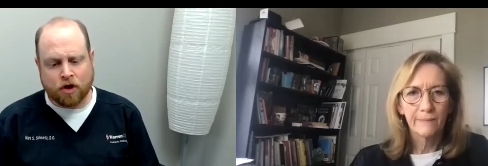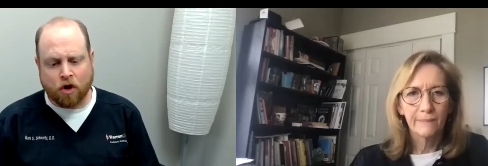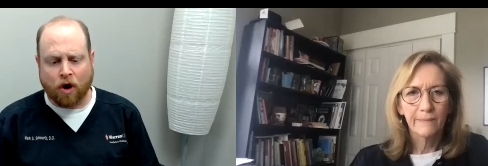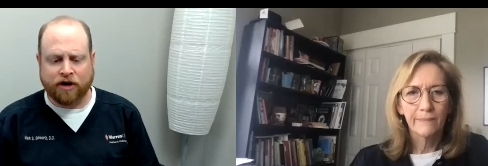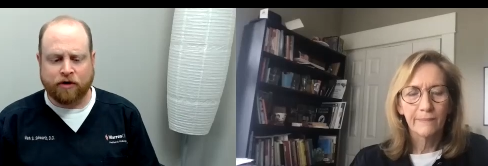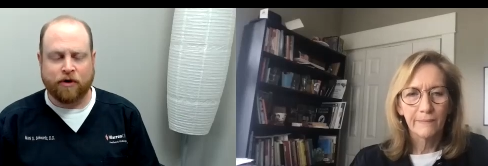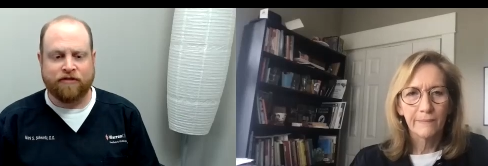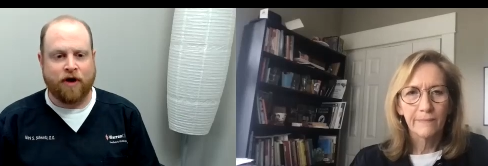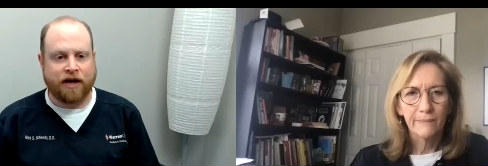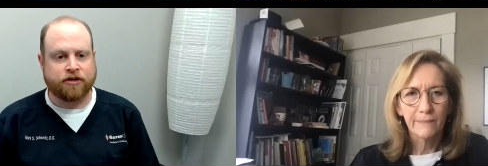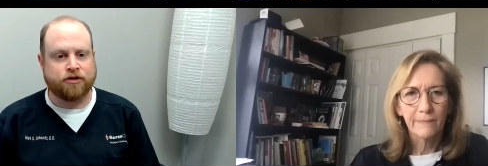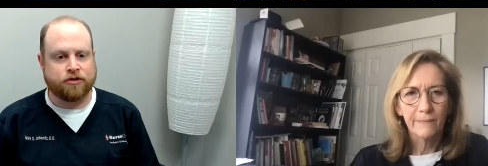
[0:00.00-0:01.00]
Speaker 1: go on to
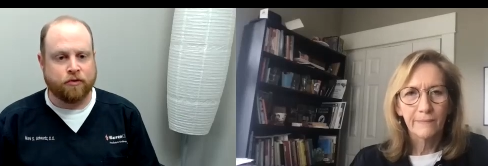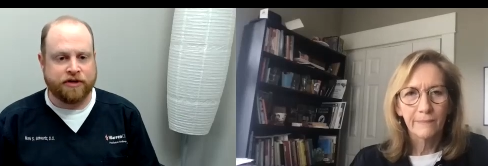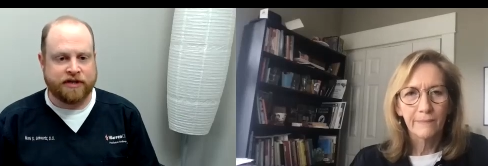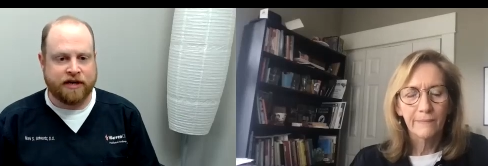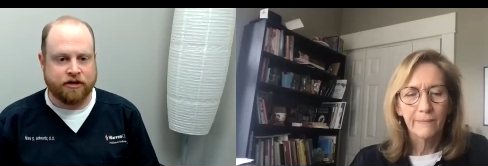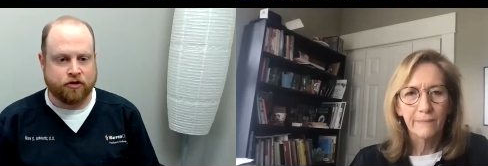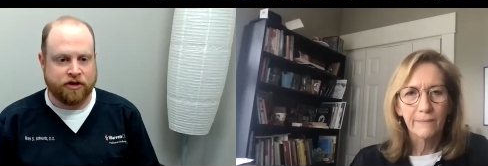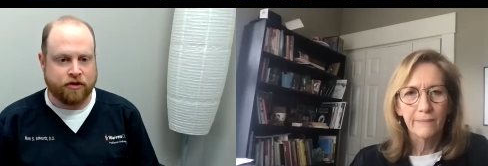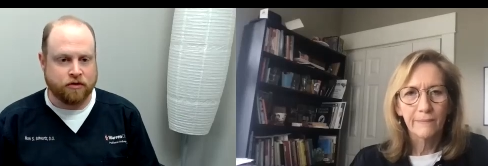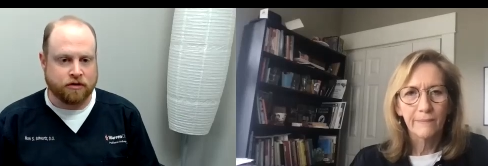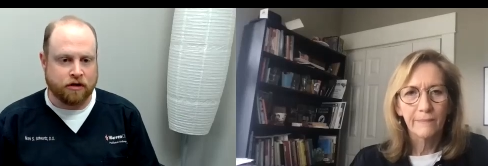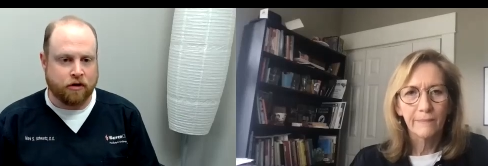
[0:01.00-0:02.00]
refracture. So we tend to treat those
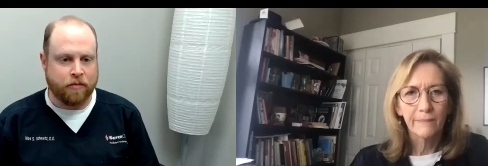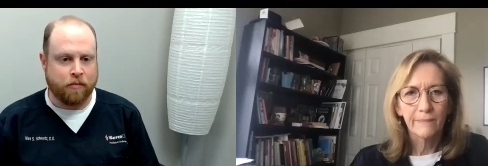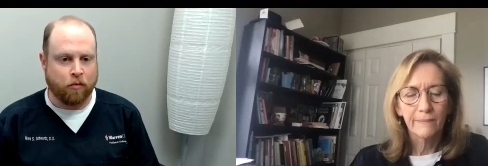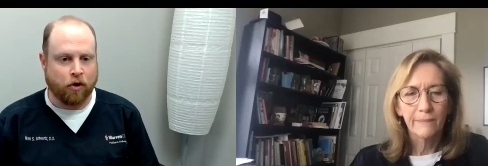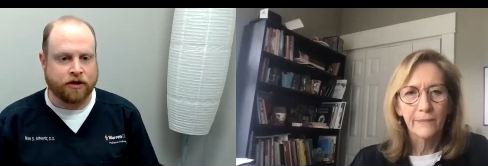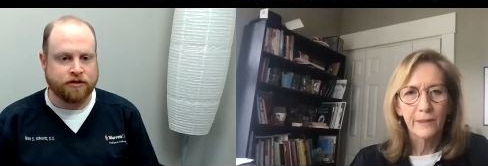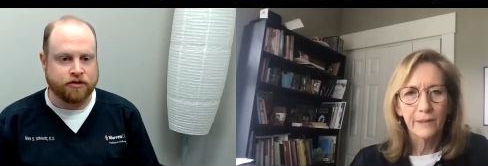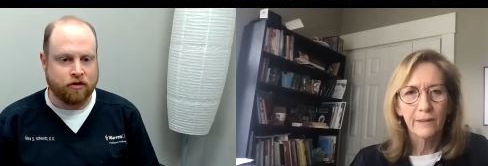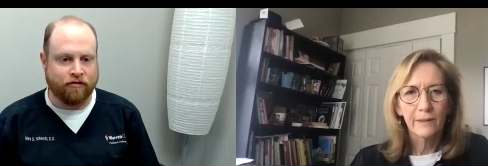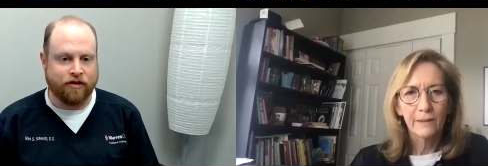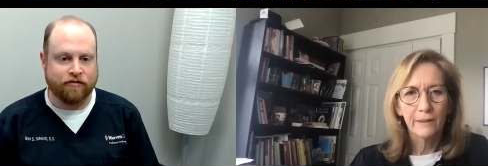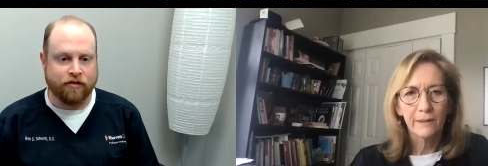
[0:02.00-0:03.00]
a little bit more
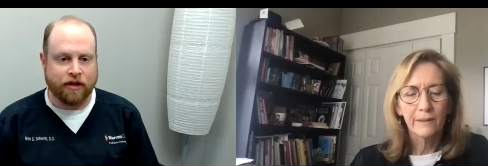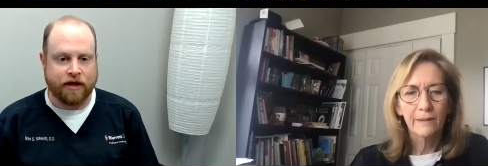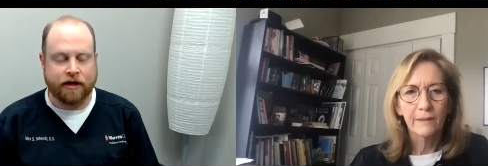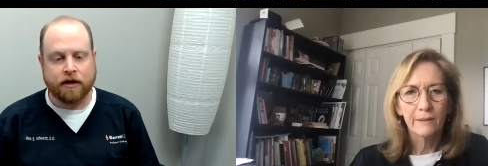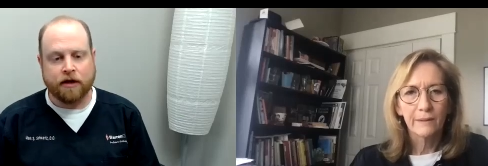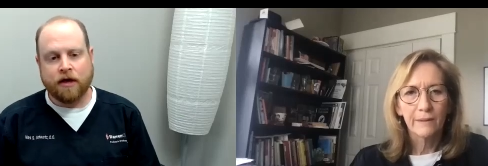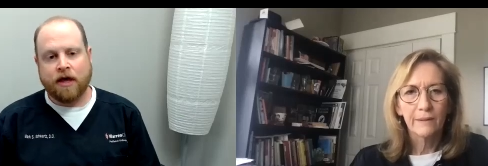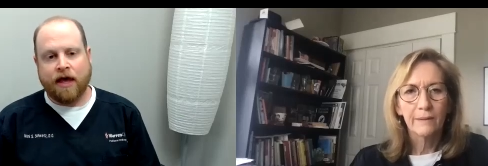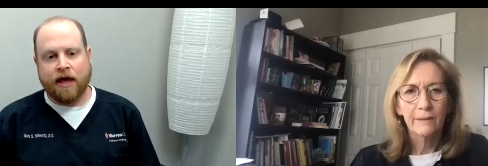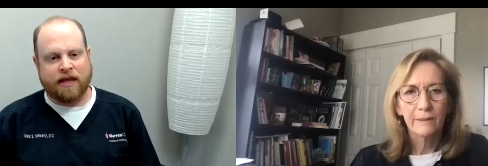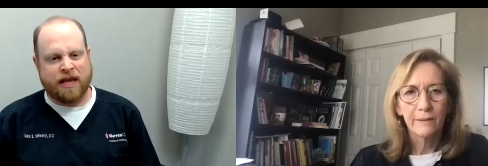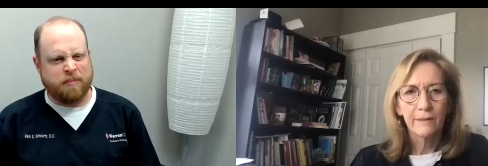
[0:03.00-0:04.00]
conservatively and
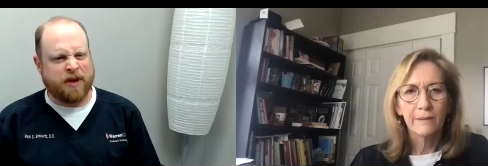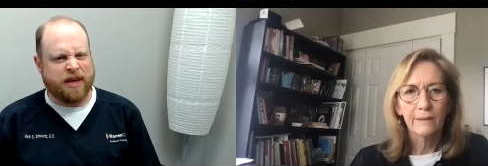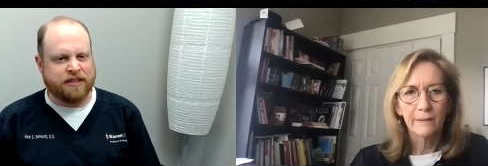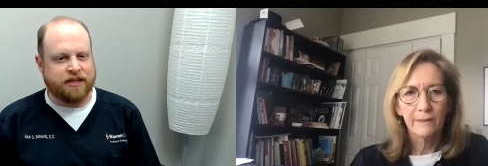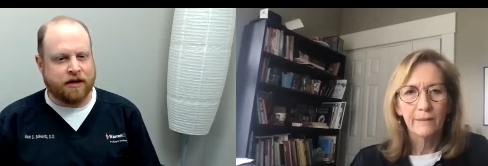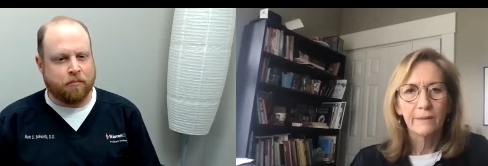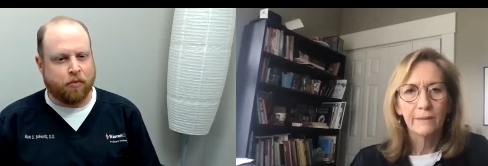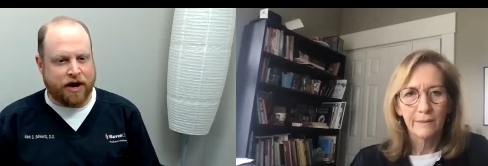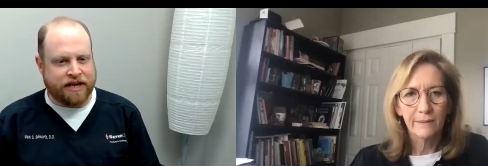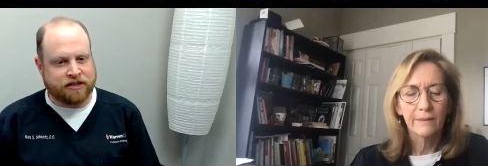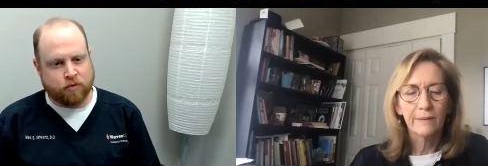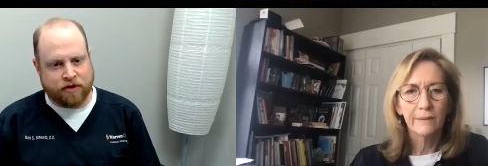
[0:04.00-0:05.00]
keep kids in a
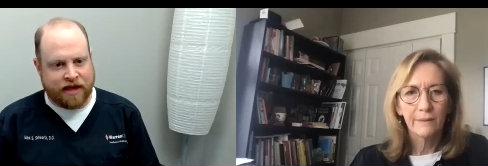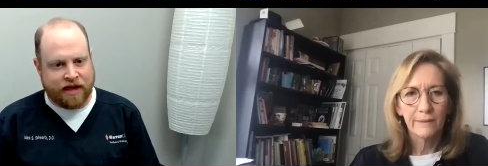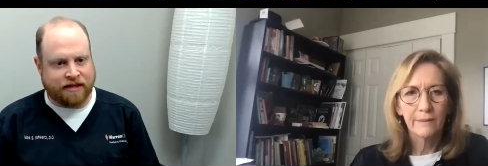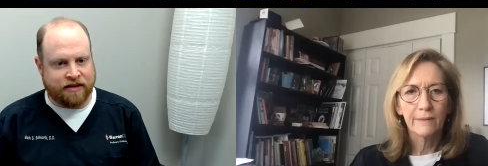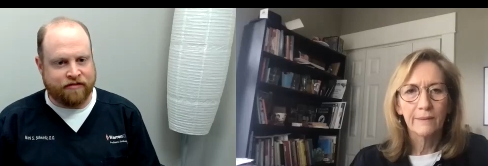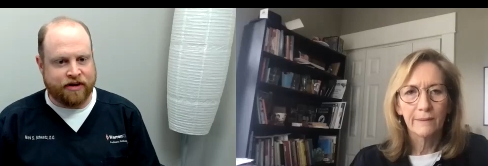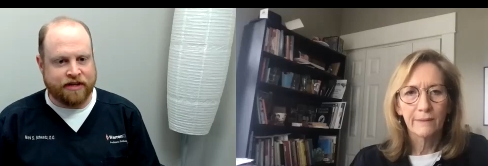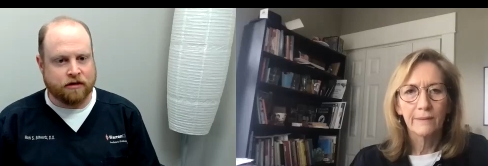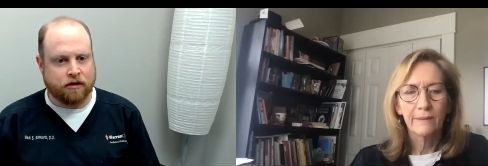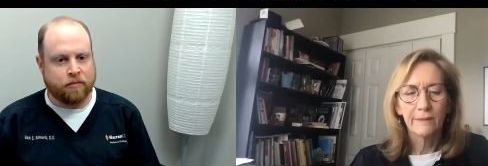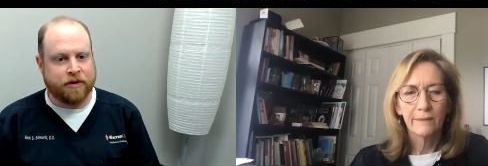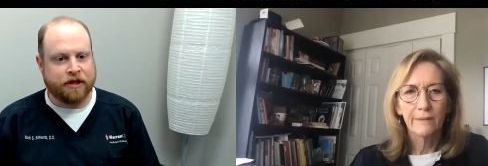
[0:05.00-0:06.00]
brace with activities a
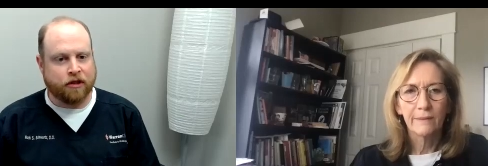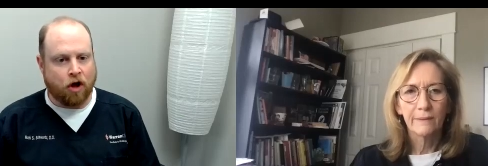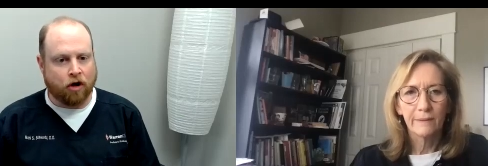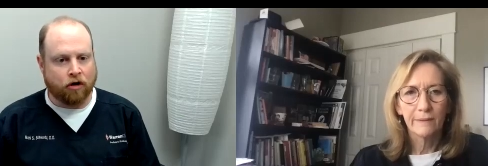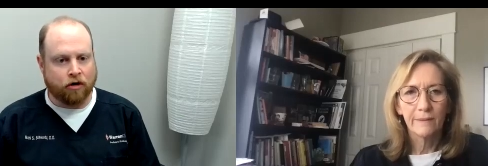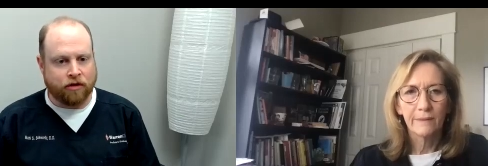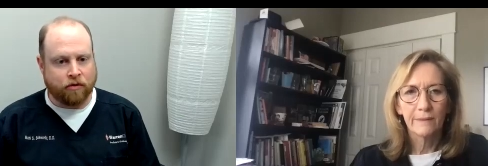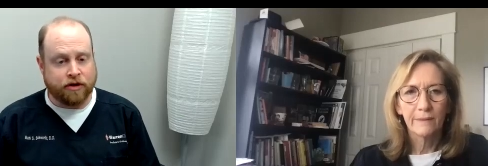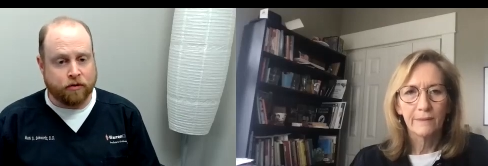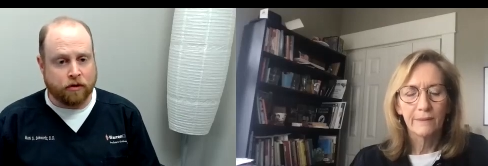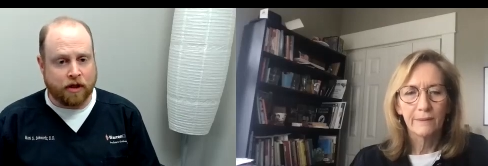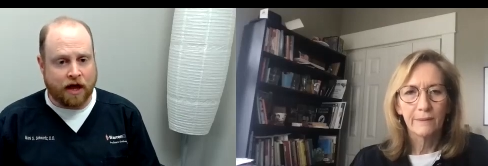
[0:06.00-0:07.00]
little bit longer than we do
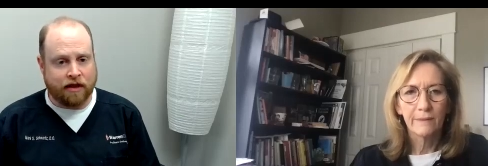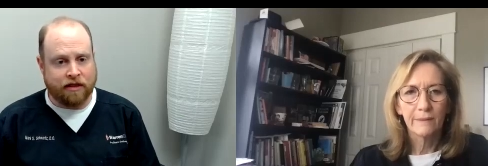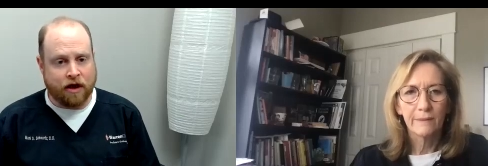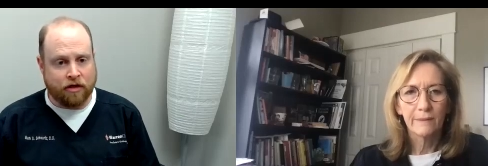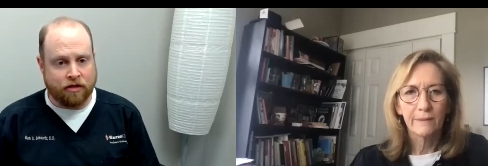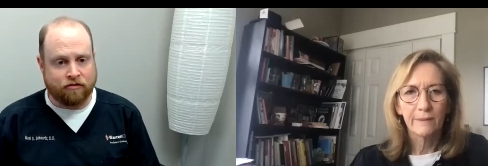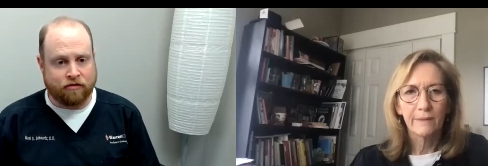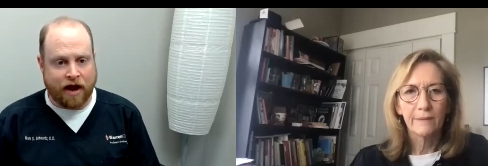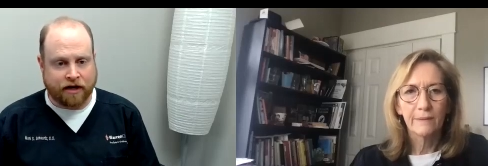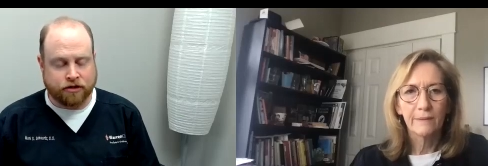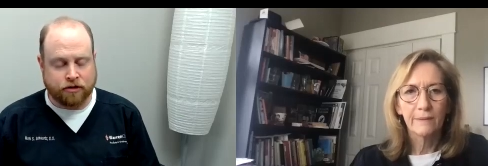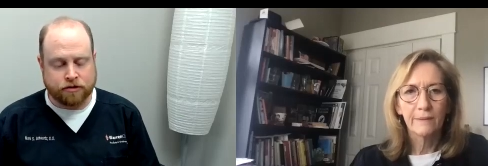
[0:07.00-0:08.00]
a lot of the other
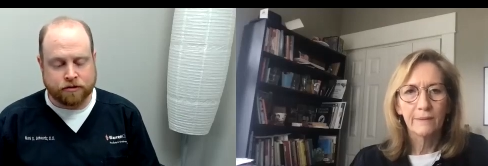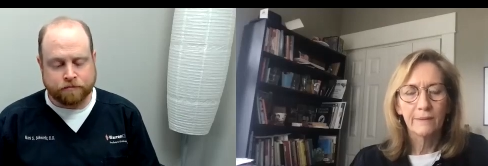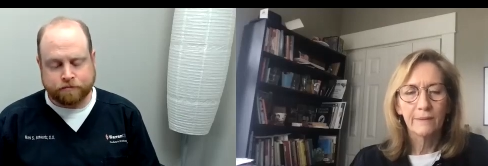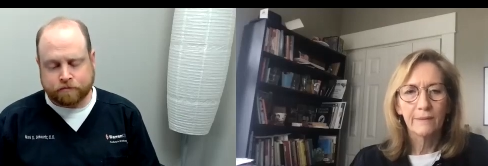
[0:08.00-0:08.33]
fractures.